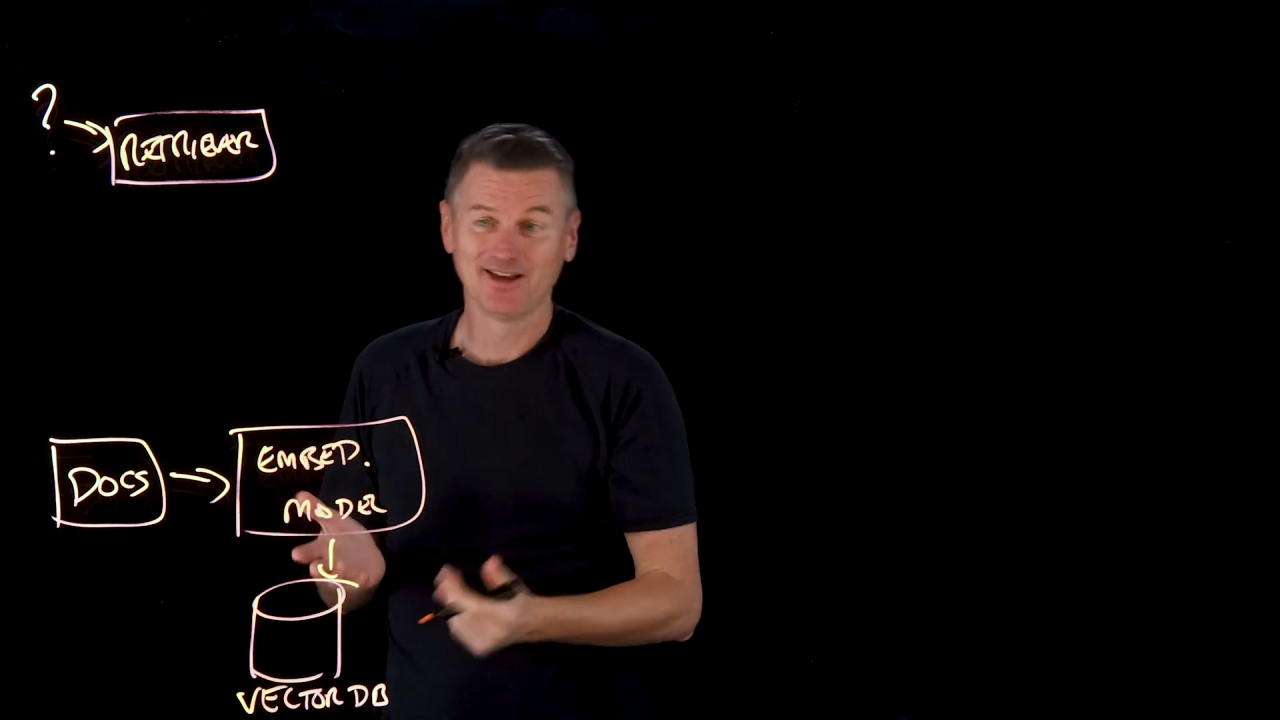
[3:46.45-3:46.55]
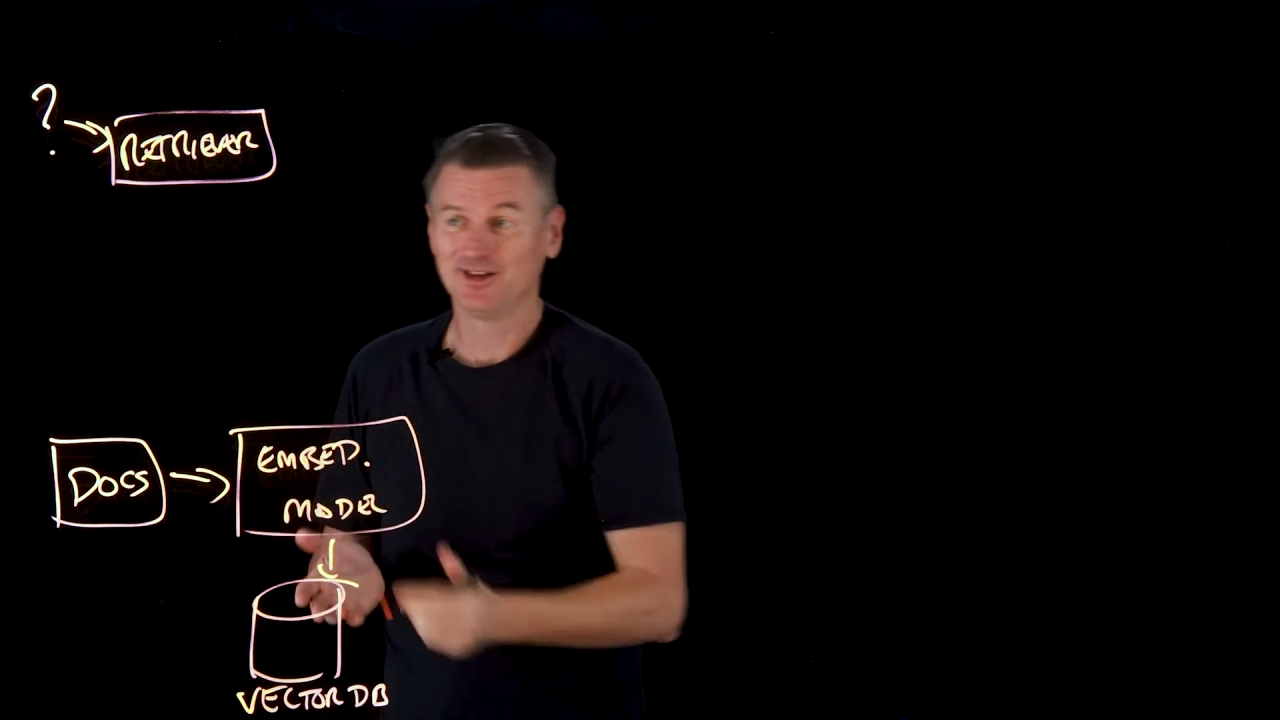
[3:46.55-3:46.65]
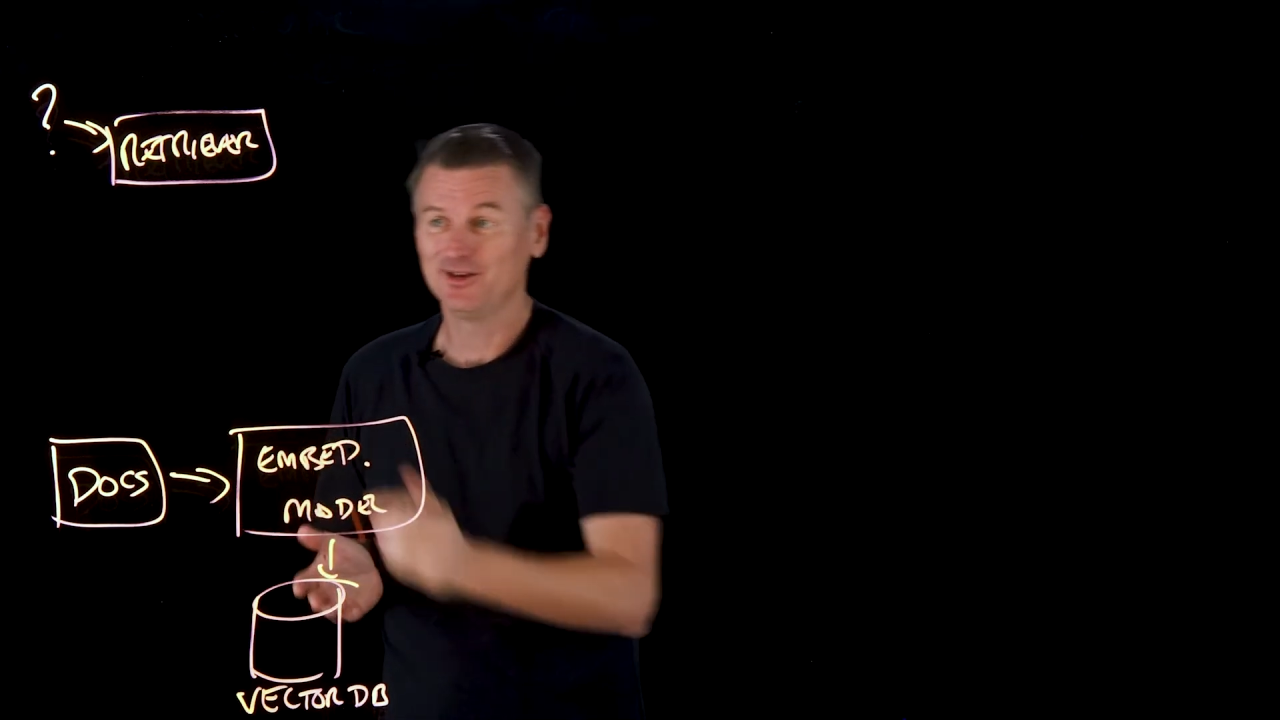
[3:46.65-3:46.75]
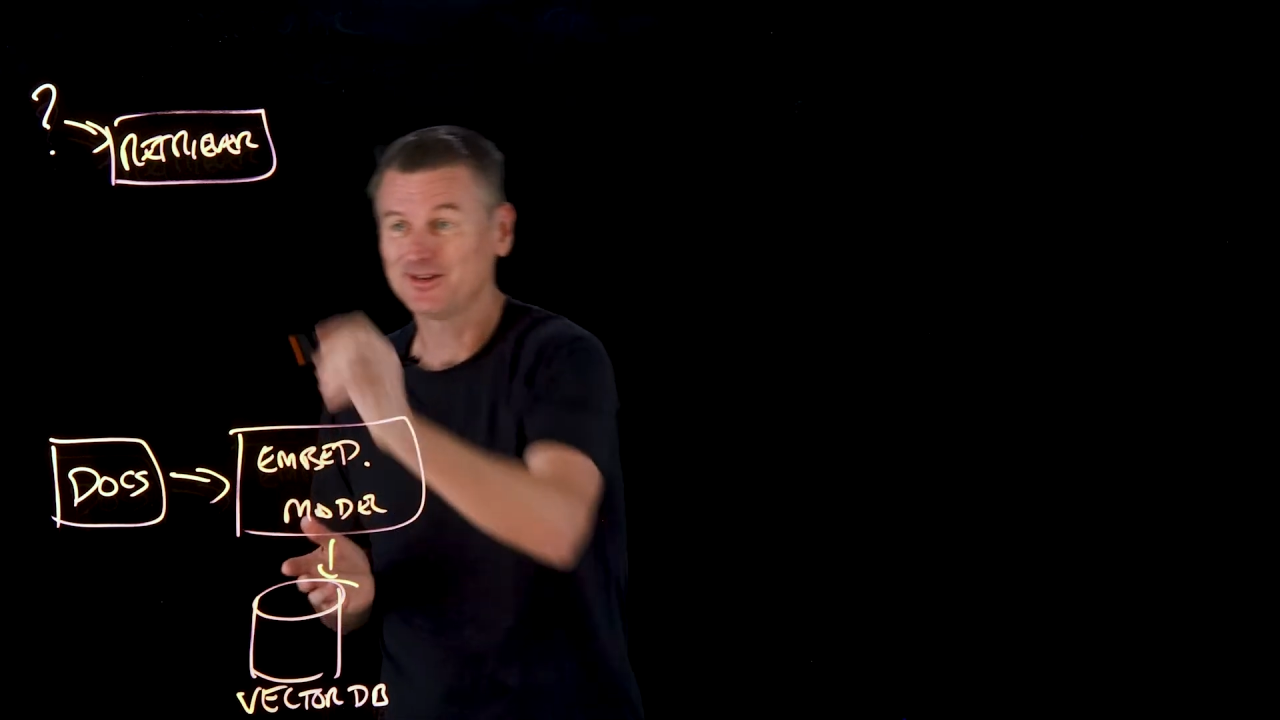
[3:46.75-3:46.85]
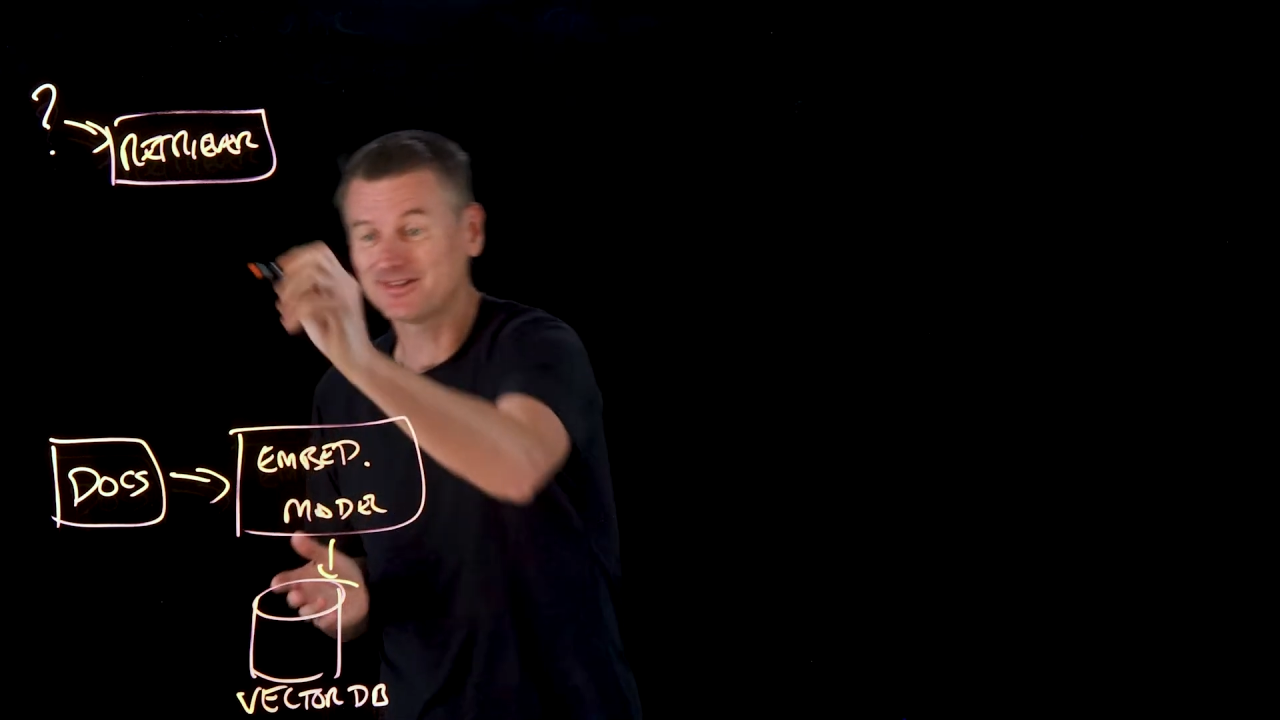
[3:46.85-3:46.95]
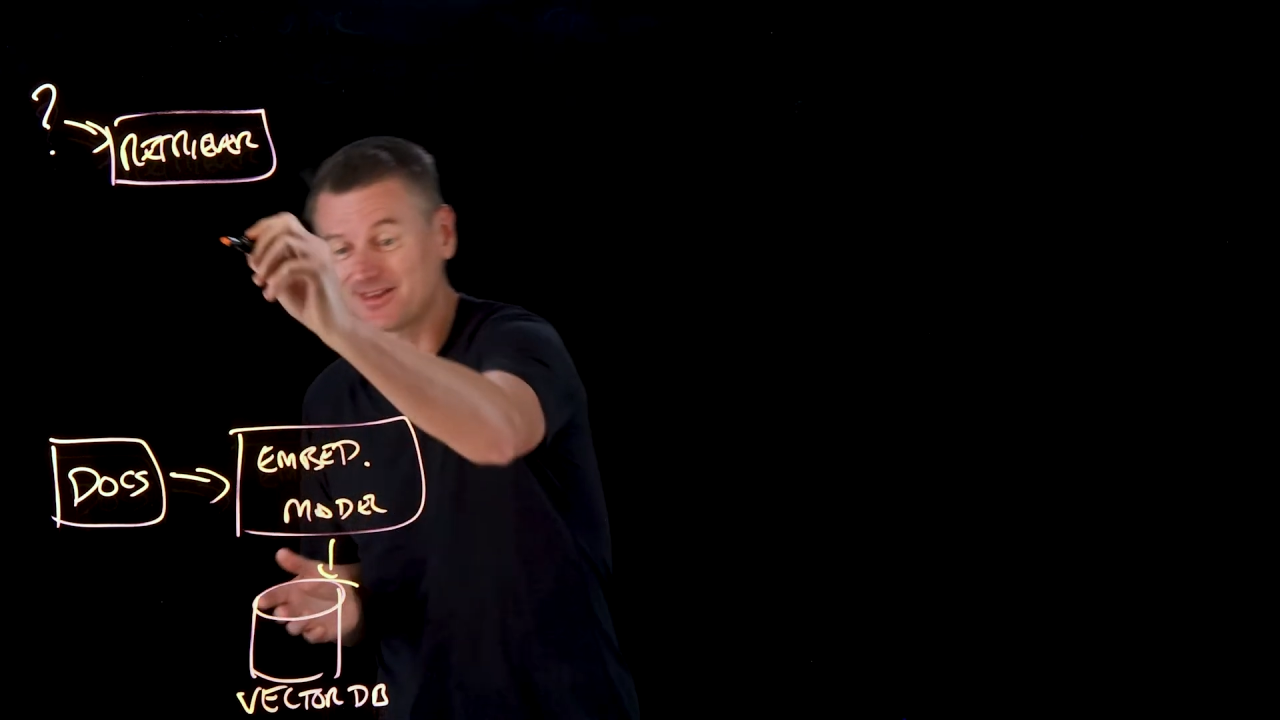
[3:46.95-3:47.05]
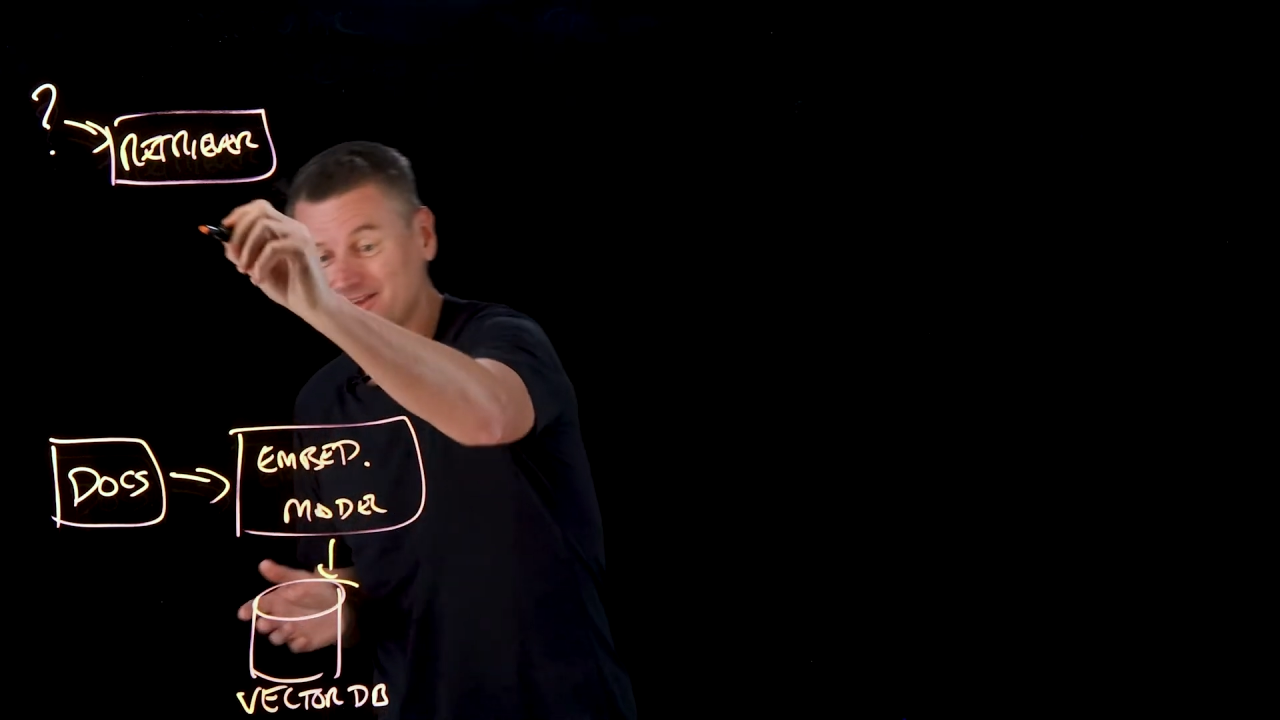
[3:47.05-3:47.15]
using the